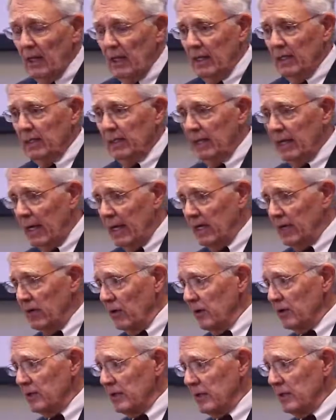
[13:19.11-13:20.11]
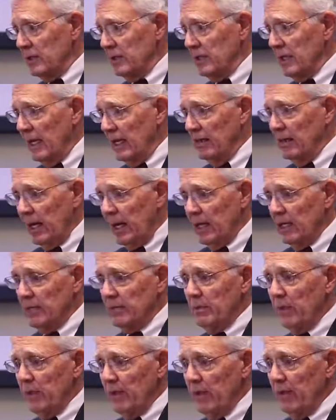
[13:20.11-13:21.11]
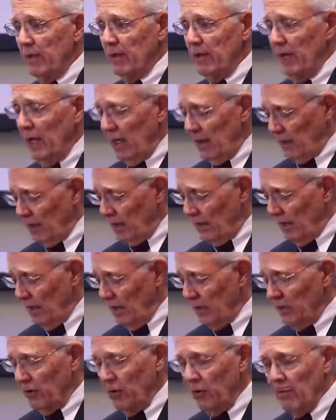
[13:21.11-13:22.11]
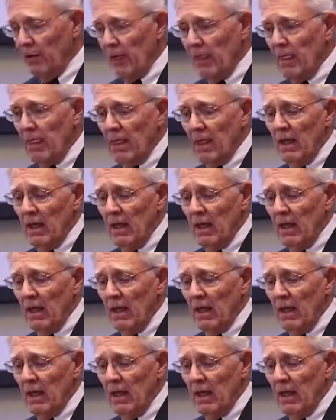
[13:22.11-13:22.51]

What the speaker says: in the diagnosis and management of the ocular melanoma.